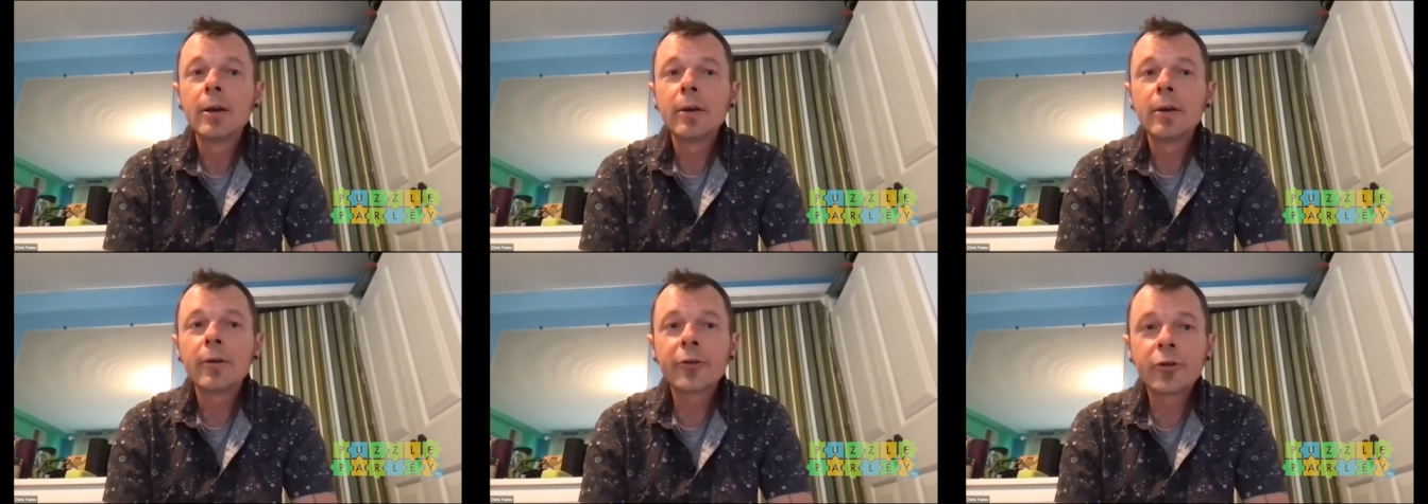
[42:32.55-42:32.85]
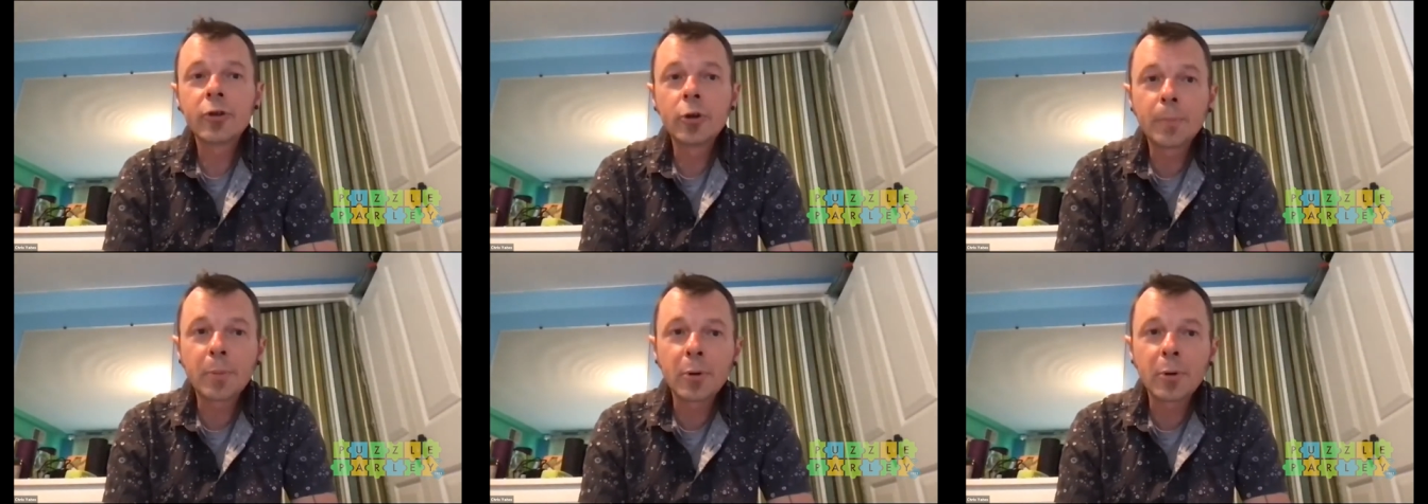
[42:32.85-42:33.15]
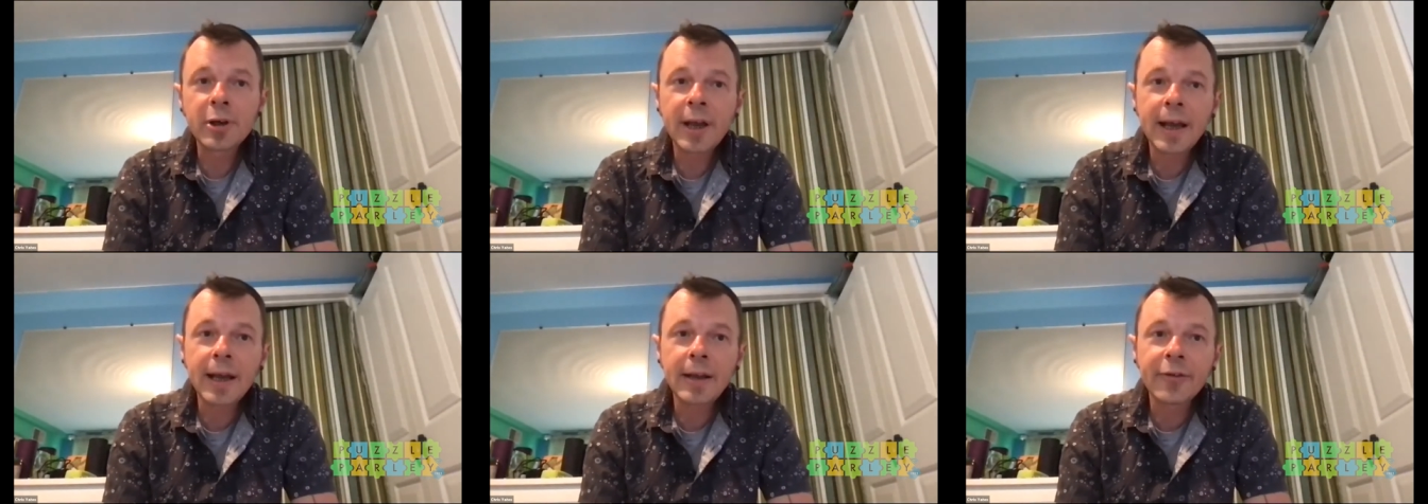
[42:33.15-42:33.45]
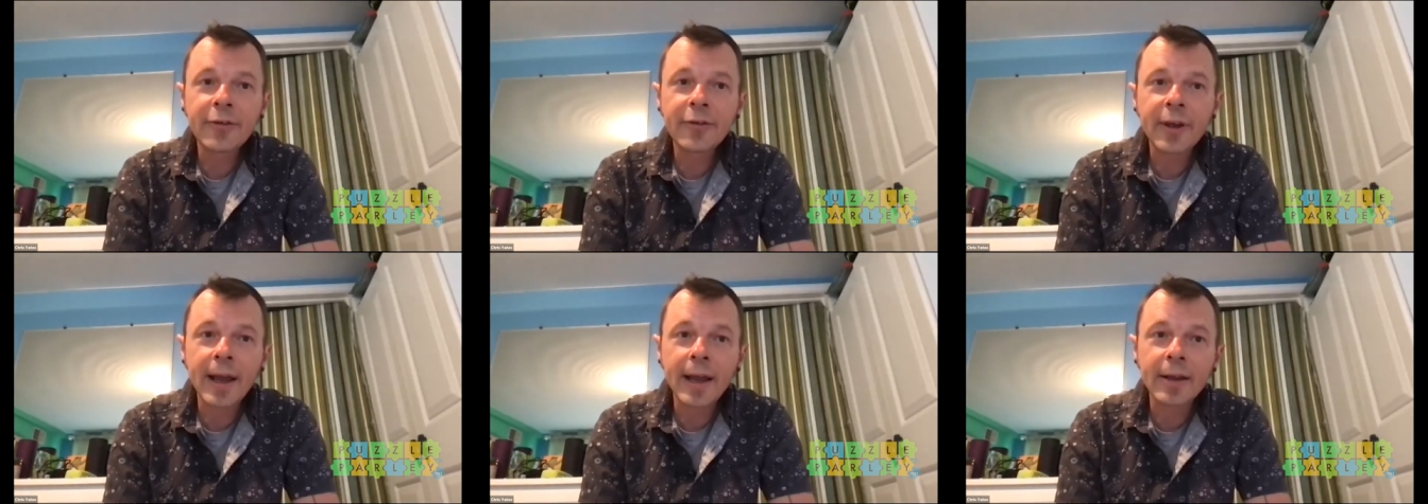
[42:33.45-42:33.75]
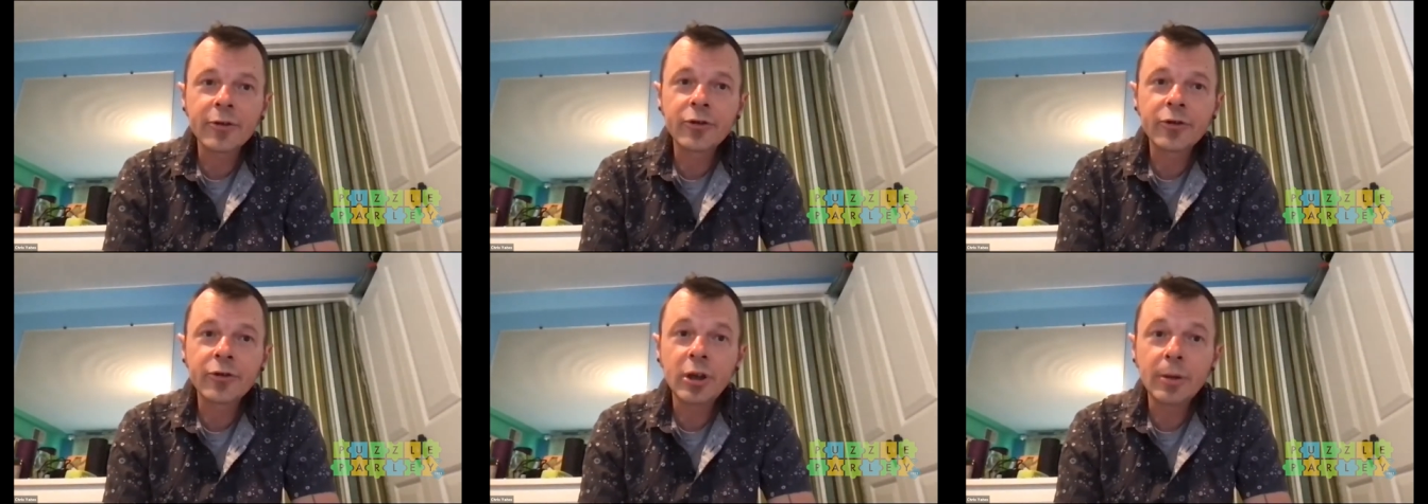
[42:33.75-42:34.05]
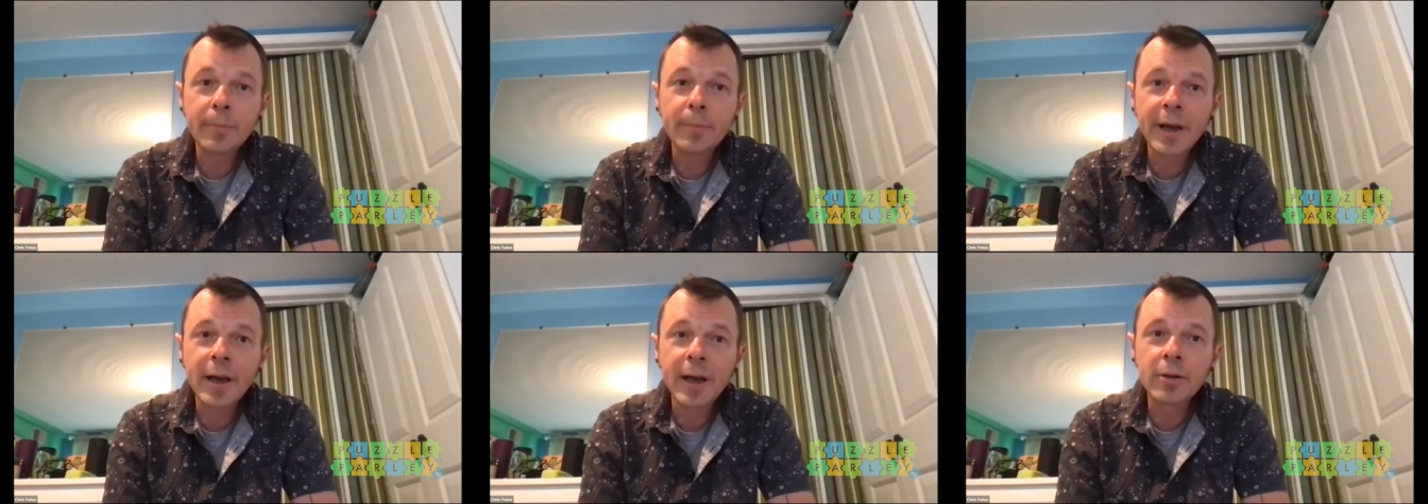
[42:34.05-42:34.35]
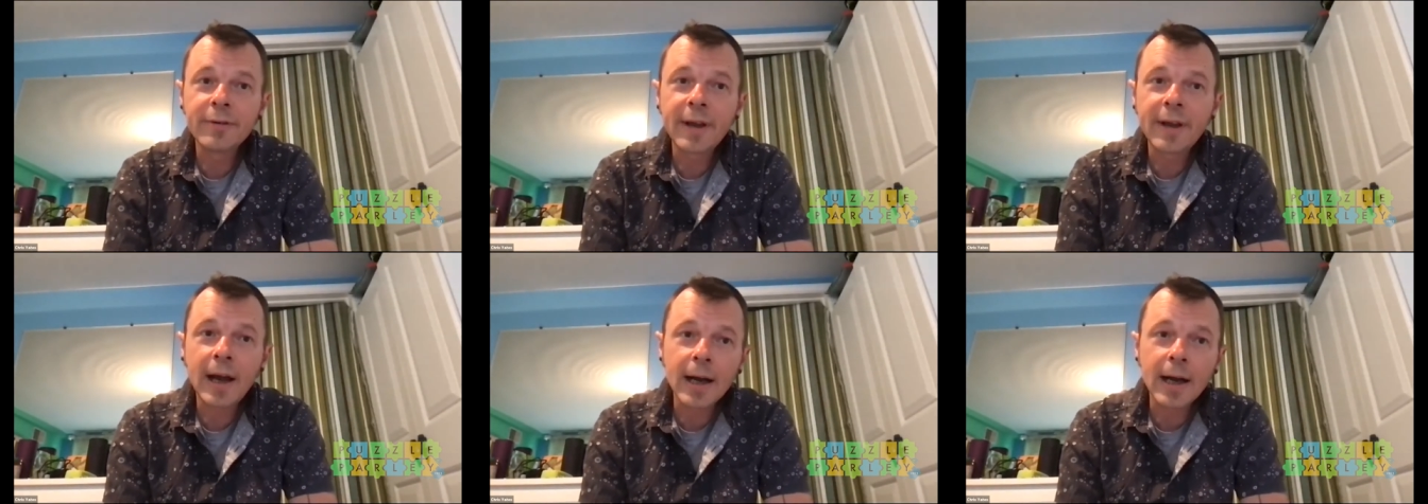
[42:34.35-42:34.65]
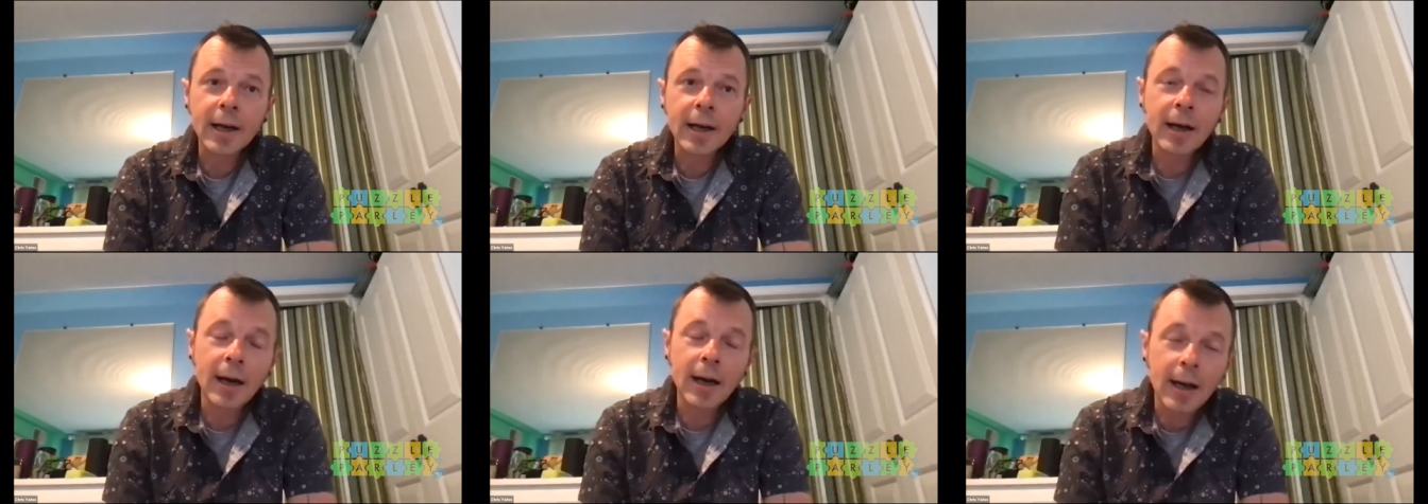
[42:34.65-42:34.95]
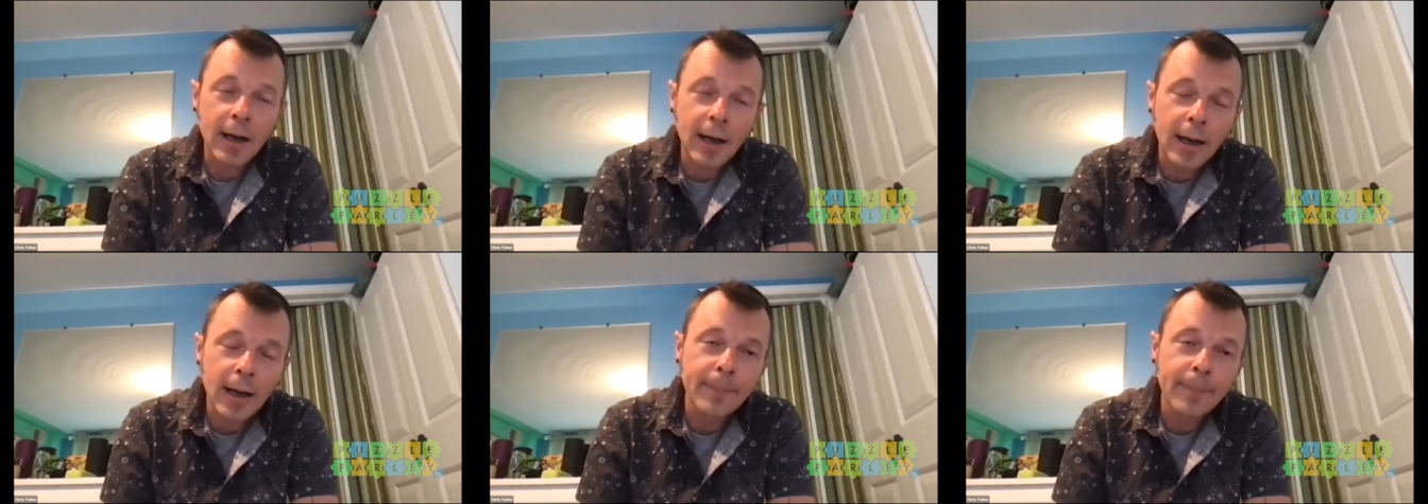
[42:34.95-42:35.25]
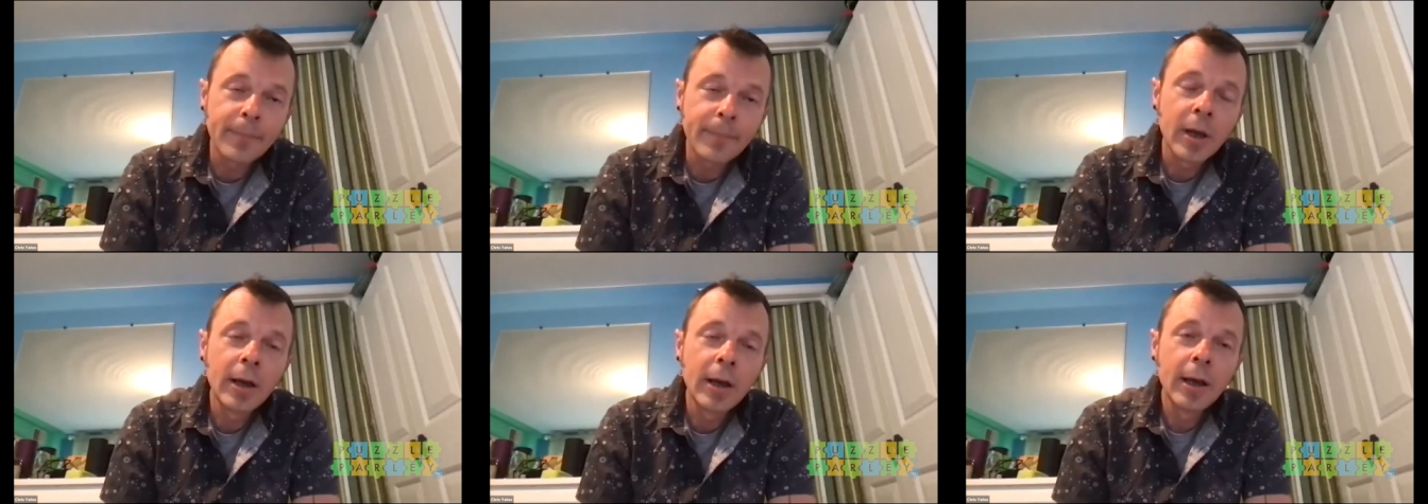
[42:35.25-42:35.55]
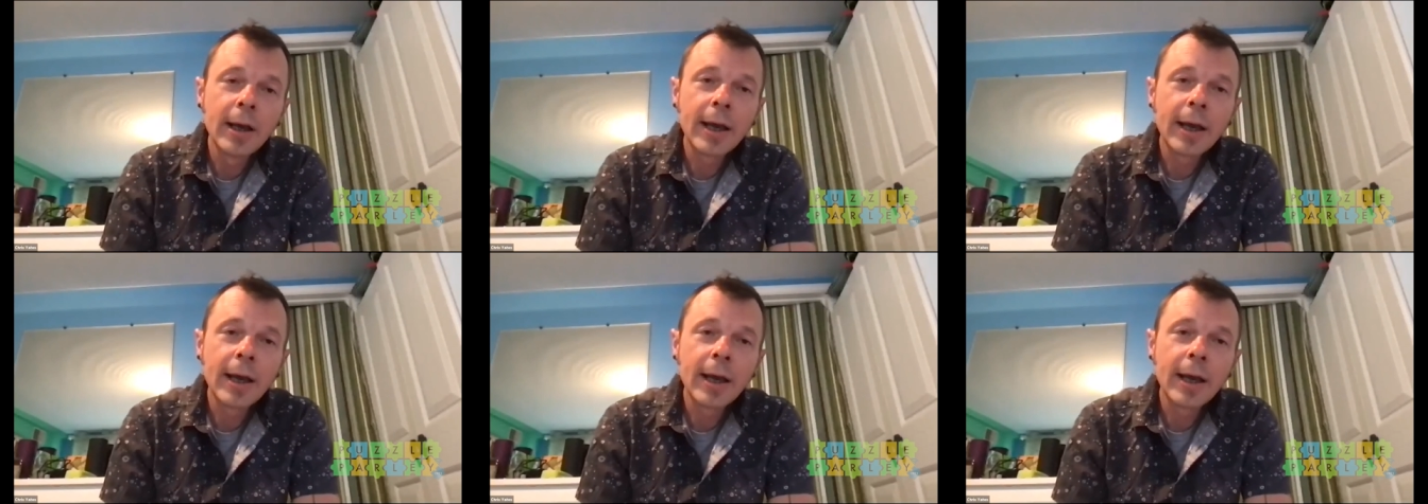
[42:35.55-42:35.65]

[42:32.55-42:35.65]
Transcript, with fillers: superyates at gmail.com.